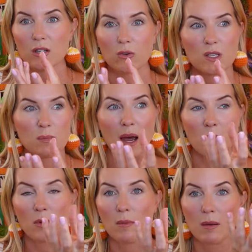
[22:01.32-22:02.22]
crisp
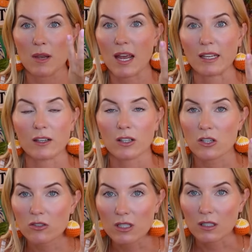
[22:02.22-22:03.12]
apple, maybe hanging on a
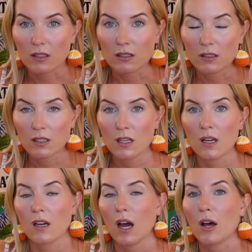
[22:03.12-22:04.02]
tree.
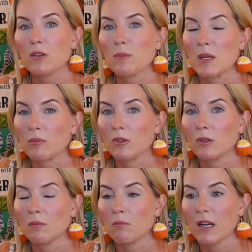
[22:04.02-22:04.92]
Other
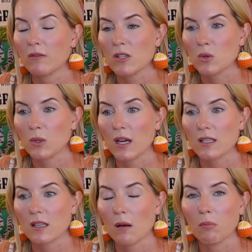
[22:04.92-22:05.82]
people might
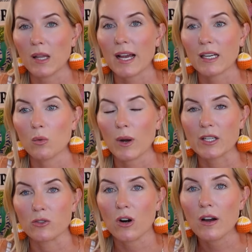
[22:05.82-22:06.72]
visualize a black and
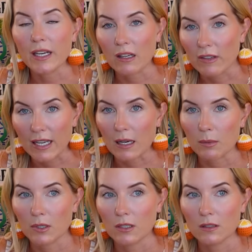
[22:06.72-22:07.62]
white drawing of an
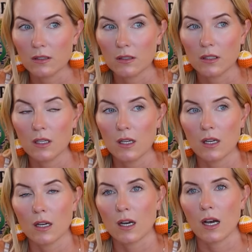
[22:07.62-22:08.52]
apple.
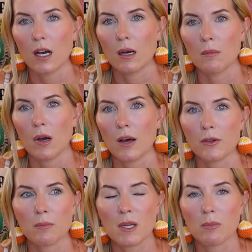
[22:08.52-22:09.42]

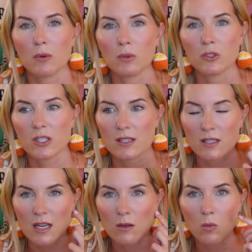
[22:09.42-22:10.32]
Other people will just
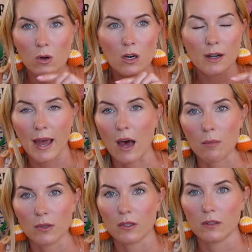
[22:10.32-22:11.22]
see the word
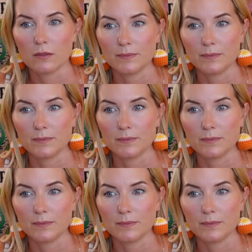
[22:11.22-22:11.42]
apple.